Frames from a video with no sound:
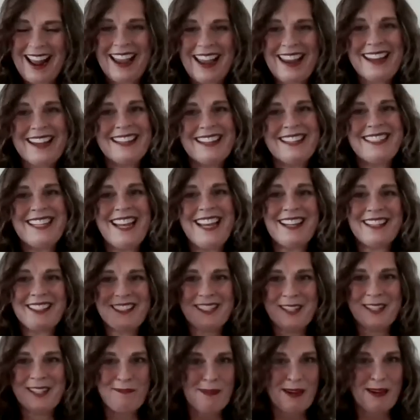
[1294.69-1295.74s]
can say, as
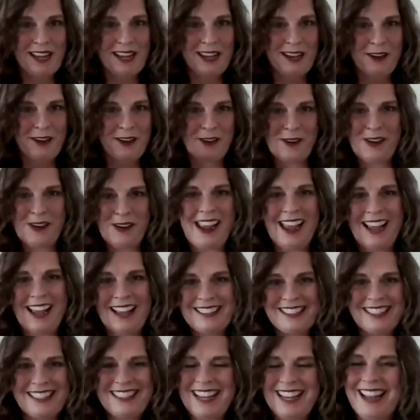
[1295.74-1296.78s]
somebody who
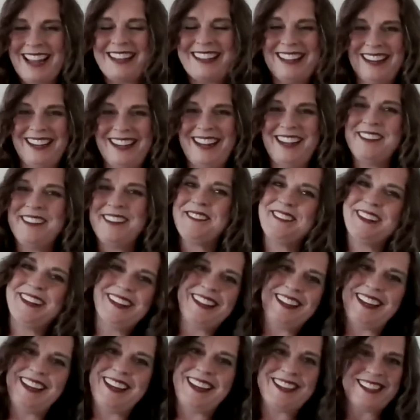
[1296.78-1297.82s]
has attended, it
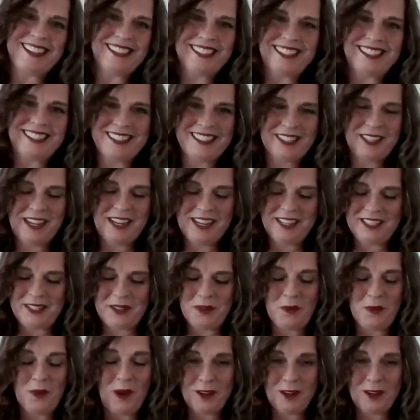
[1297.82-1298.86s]
really is. It's
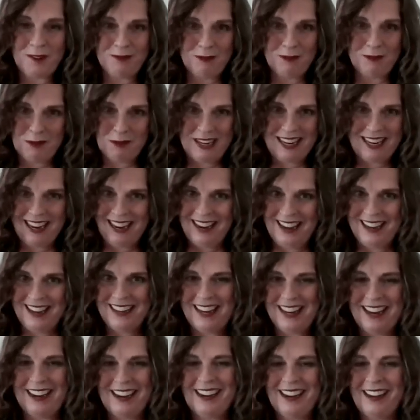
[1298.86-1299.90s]
a wonderful weekend,
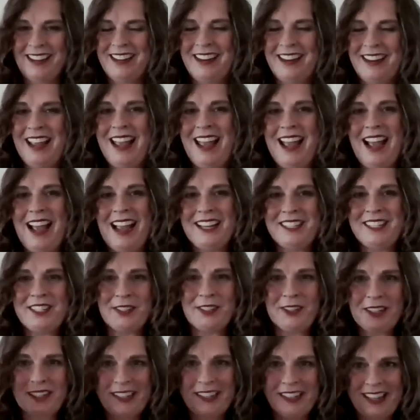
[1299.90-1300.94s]
and I
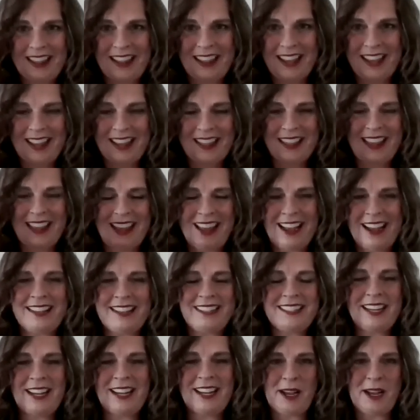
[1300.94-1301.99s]
certainly think
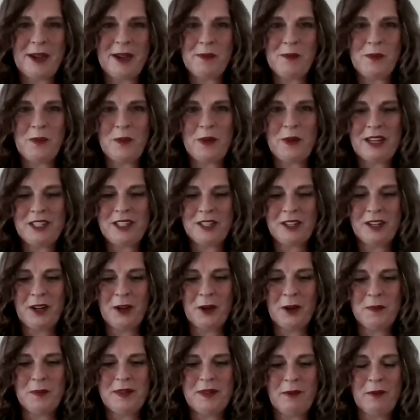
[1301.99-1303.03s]
that we should
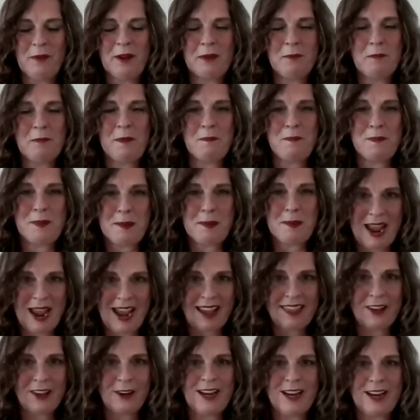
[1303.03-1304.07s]
hope that we'll be
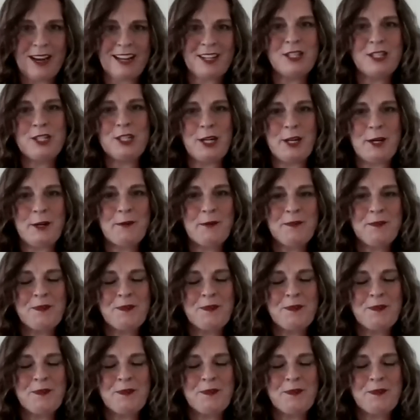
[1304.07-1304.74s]
back there next year.